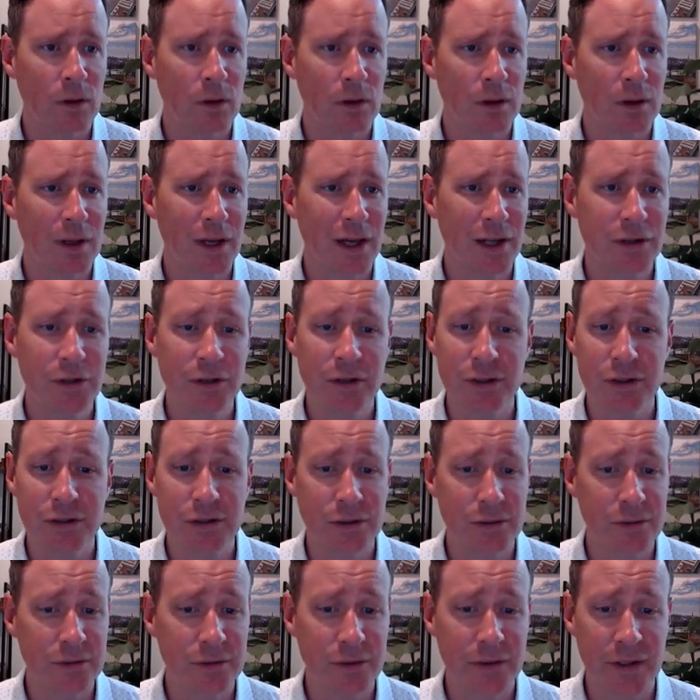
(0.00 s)
And you can
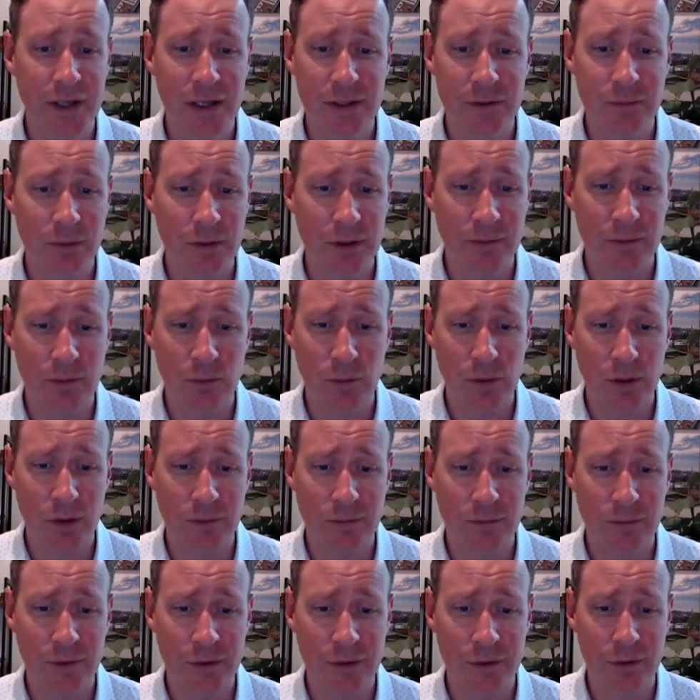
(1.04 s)
choose the dates, whatever works
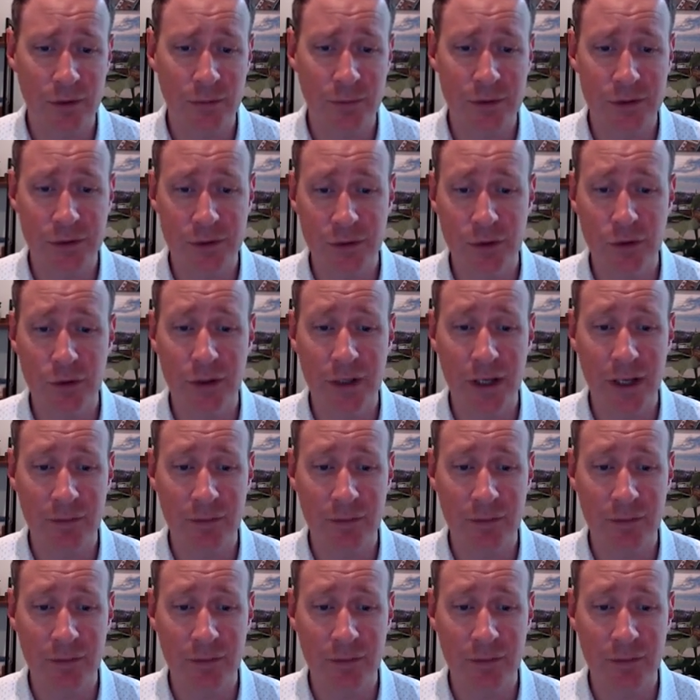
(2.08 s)
for you, but you do need to have a